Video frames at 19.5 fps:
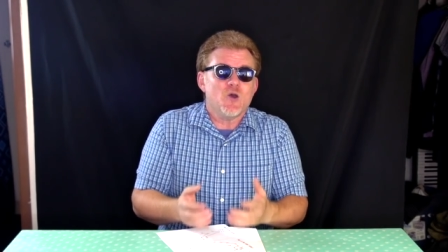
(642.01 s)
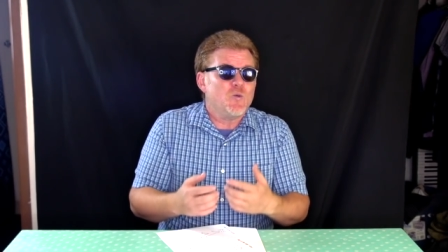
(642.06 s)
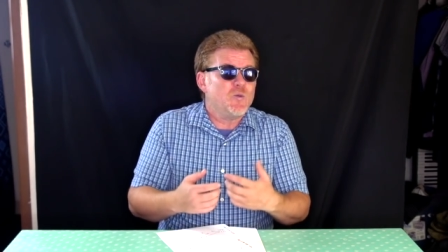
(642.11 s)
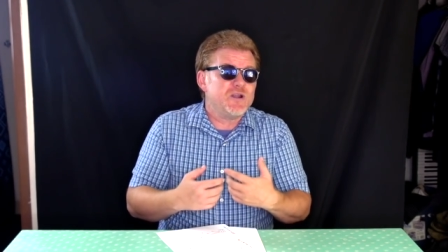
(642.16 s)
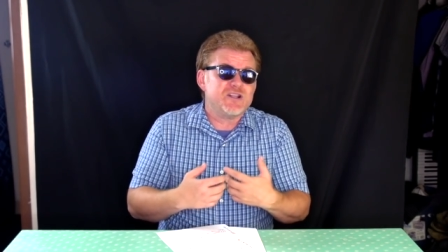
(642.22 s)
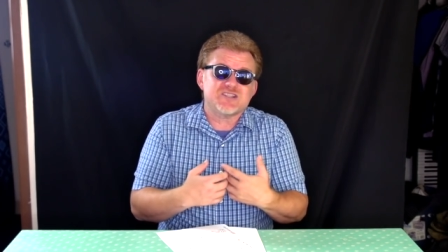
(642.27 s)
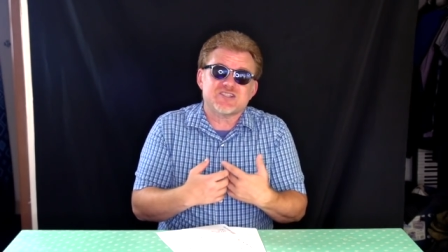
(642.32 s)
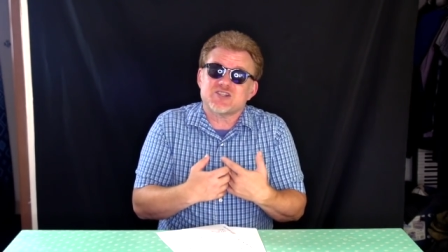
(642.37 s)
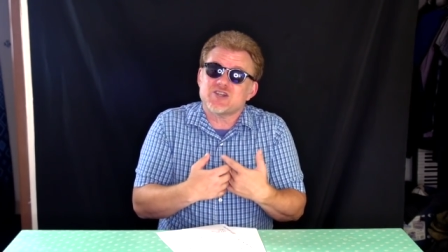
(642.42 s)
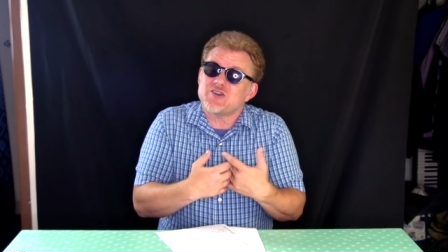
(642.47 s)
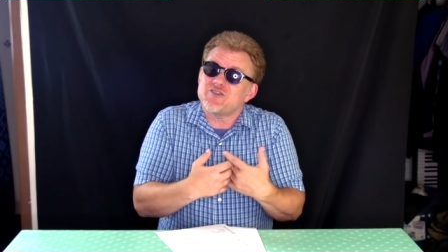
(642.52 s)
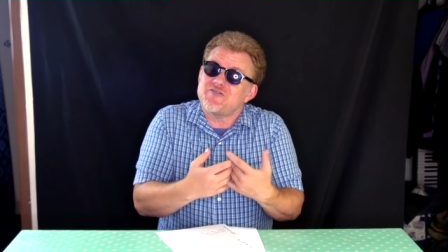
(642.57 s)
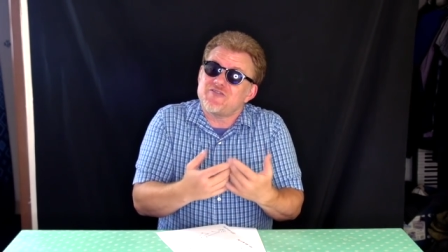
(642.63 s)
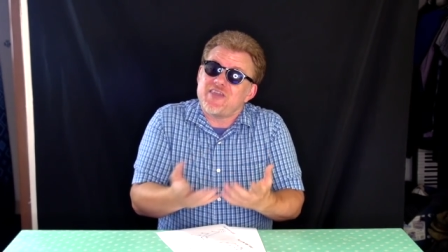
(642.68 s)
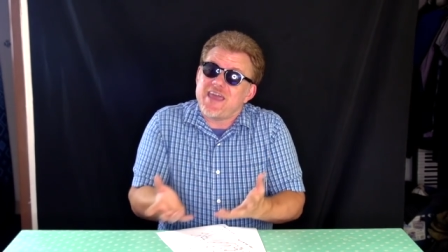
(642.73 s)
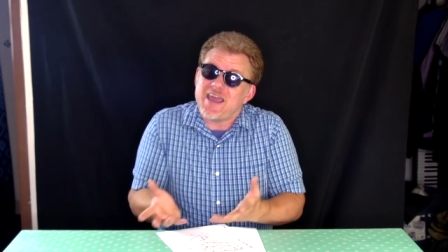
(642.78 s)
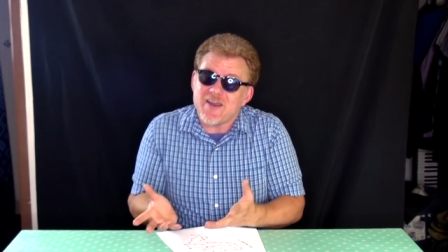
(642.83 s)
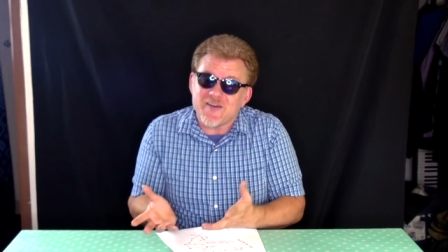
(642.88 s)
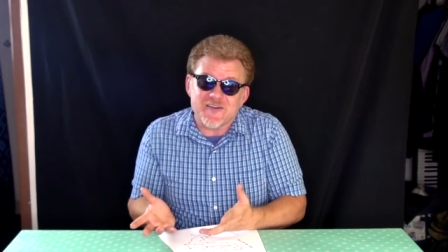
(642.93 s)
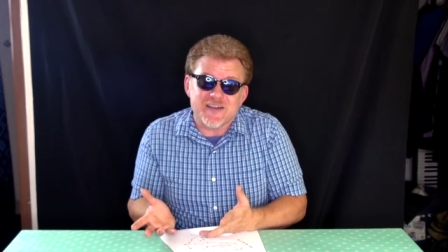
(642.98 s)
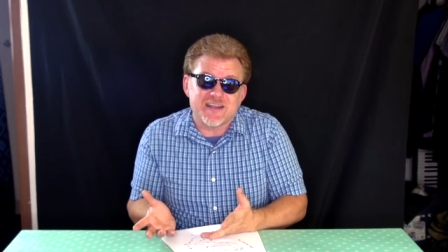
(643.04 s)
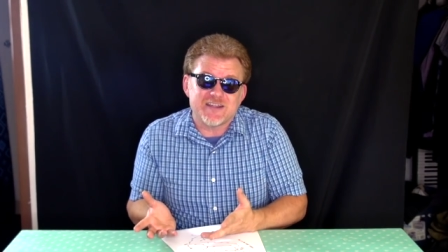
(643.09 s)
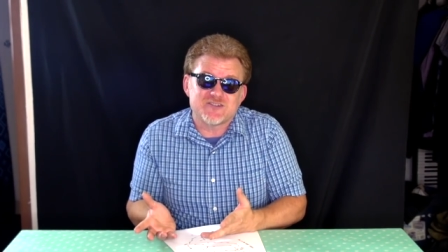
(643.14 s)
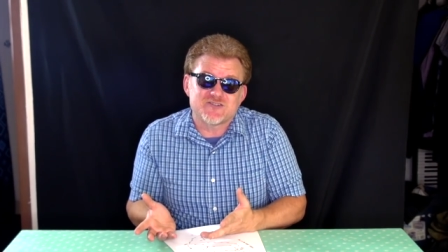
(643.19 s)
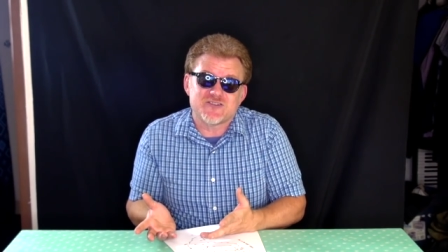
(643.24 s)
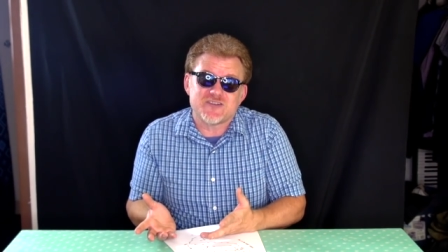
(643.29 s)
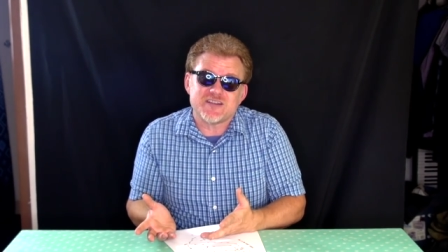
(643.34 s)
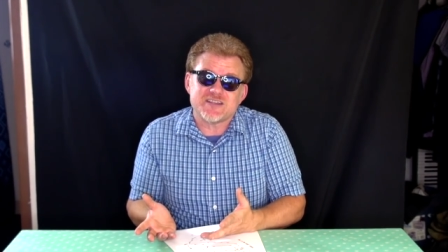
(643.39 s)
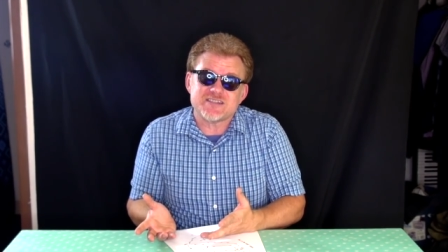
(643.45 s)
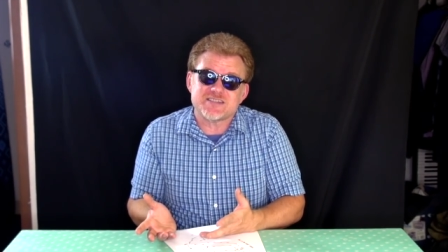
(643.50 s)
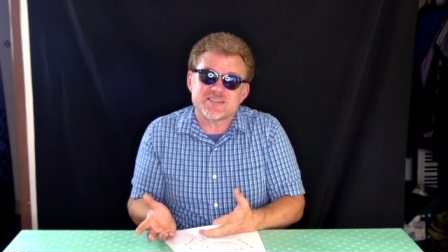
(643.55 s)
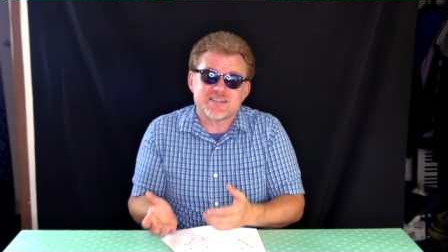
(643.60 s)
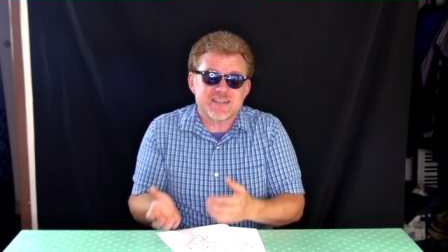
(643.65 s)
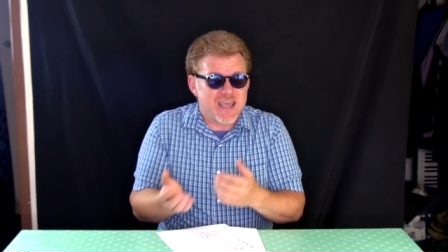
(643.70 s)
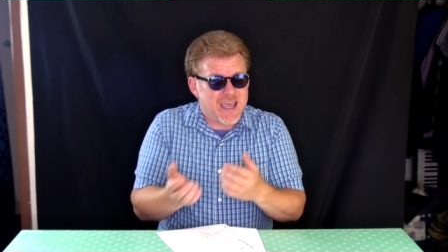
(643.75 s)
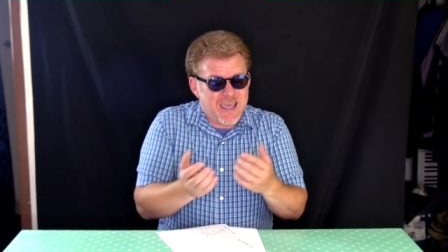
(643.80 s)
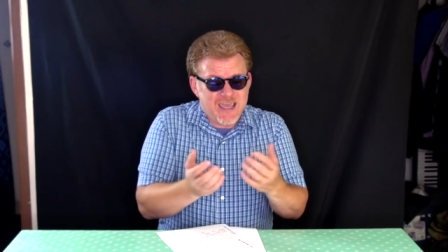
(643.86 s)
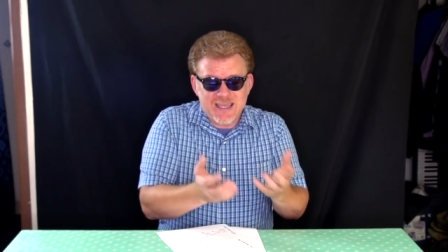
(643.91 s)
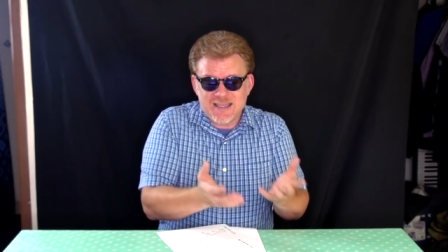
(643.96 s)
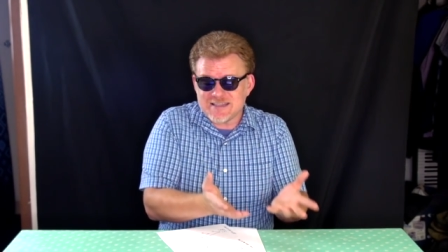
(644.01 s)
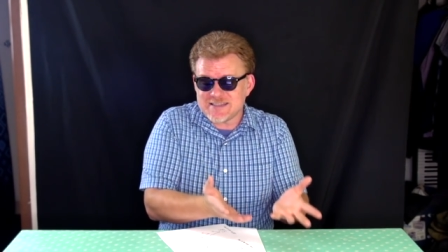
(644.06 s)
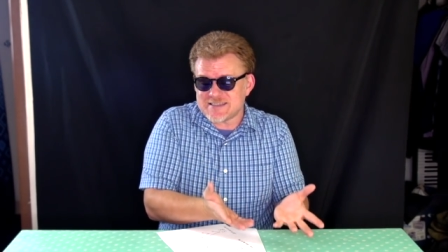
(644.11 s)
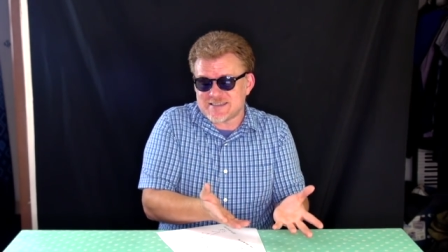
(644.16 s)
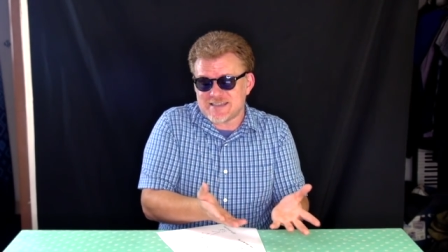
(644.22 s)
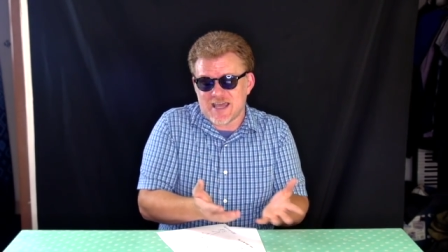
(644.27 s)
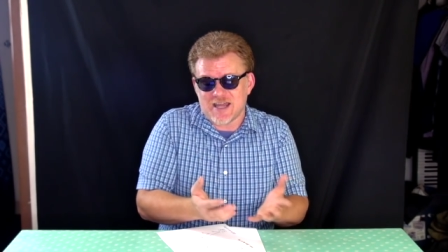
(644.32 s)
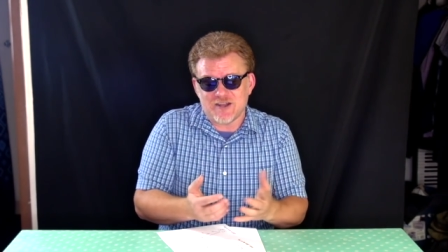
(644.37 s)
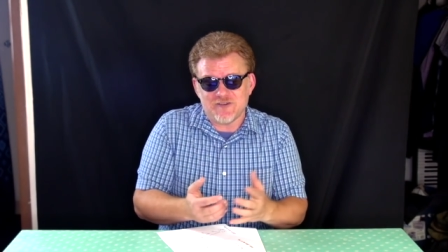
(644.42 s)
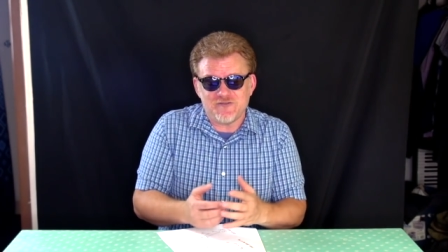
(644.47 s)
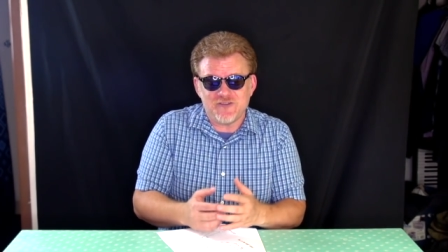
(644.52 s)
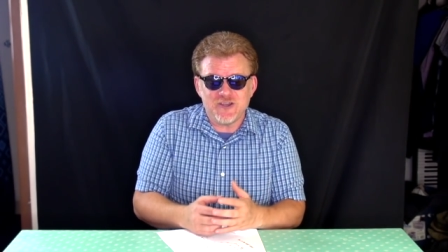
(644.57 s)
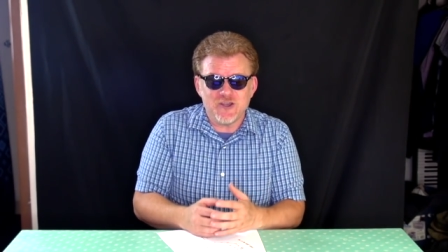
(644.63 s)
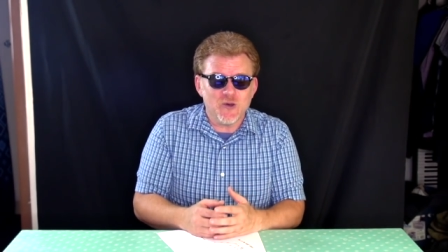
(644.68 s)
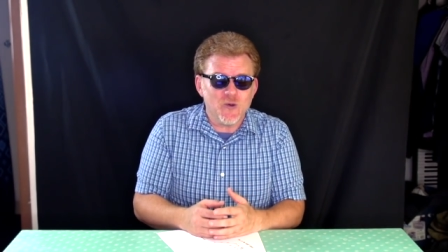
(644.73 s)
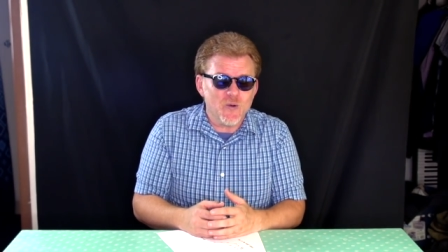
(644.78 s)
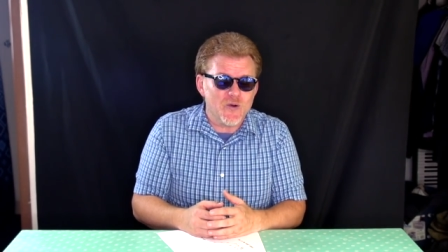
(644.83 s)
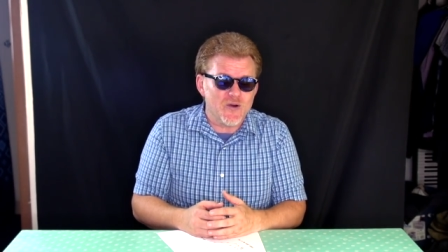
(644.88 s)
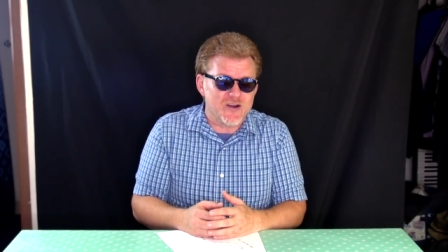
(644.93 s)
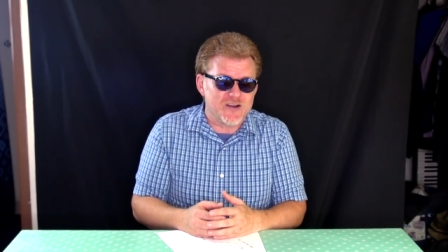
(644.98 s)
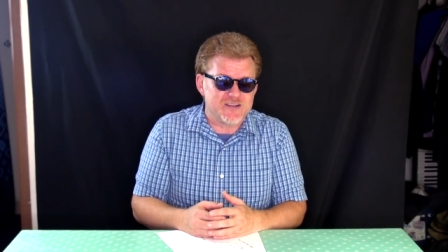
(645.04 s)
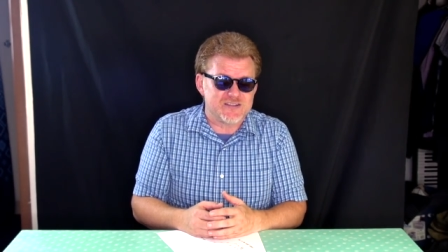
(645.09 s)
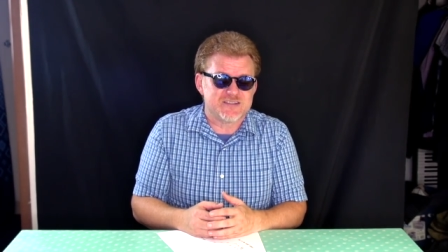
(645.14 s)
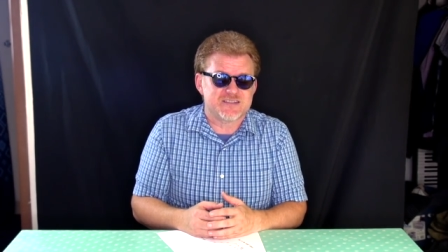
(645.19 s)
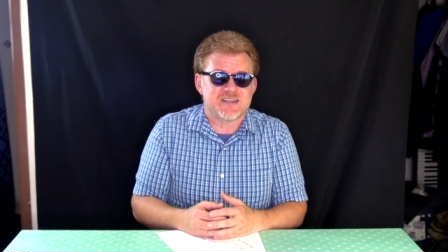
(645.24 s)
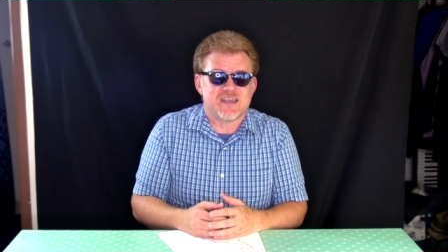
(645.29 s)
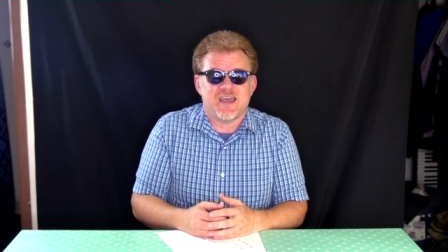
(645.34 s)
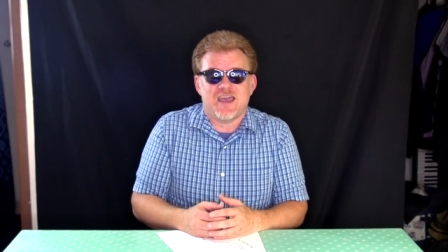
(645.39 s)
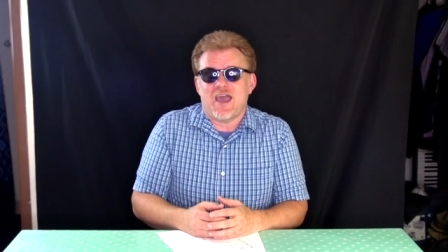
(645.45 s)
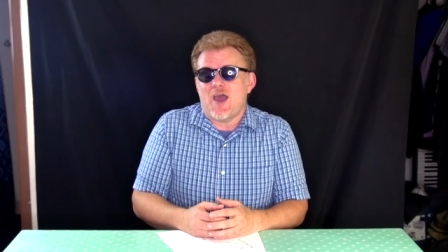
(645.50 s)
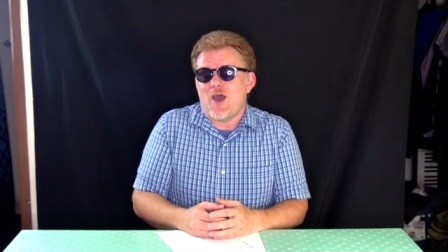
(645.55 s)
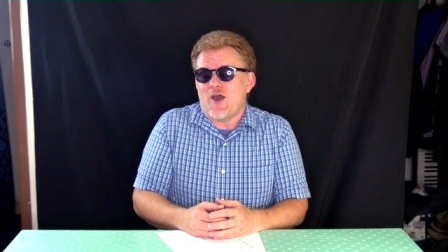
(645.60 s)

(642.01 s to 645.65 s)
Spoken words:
which serve their interests instead of yours?